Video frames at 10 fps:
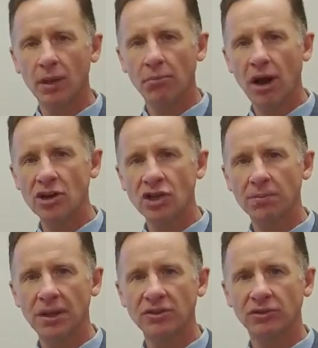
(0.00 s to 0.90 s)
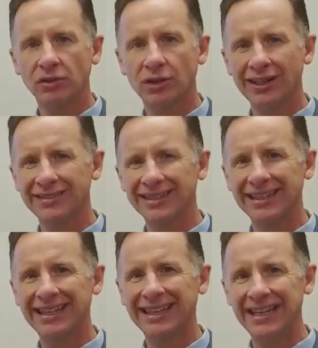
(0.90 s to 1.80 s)
Project-based learning is a
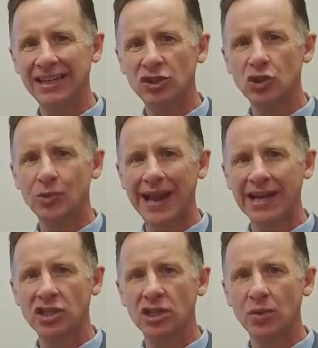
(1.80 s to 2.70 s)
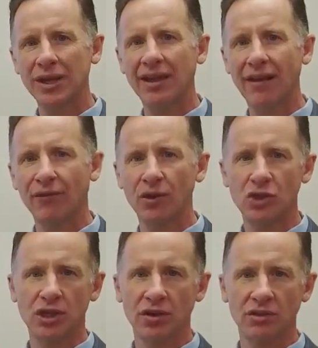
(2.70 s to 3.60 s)
key strategy we
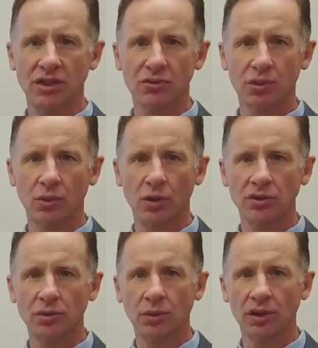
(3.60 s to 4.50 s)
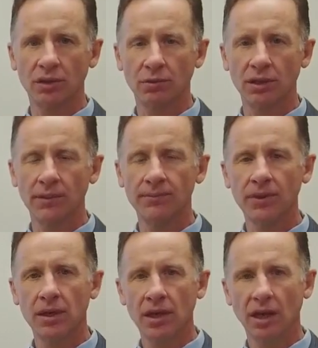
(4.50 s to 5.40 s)
leverage here in District 123.
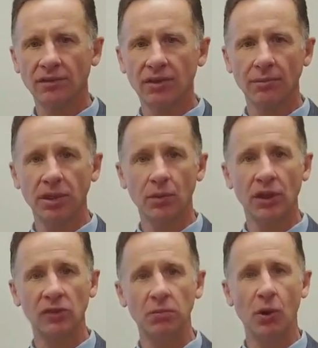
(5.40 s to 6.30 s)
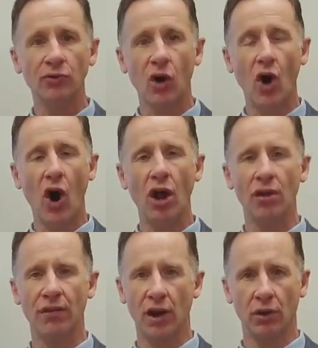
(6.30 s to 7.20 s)
It's something we expose all
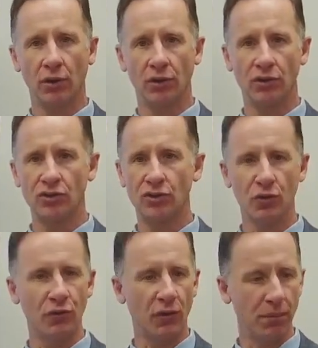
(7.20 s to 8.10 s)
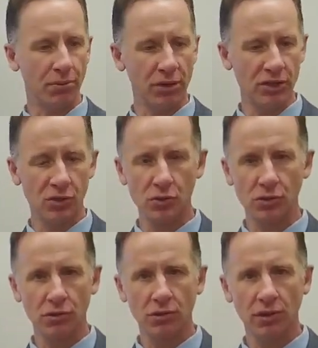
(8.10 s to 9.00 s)
of our learners to from
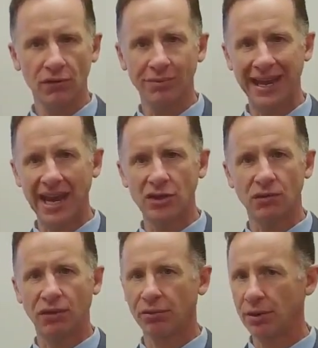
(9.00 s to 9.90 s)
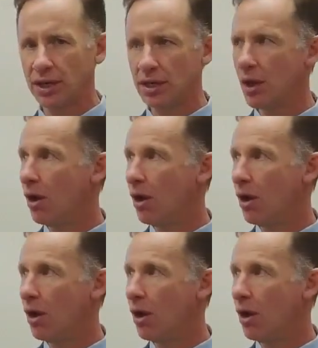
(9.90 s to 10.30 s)
preschool, from the age of 3,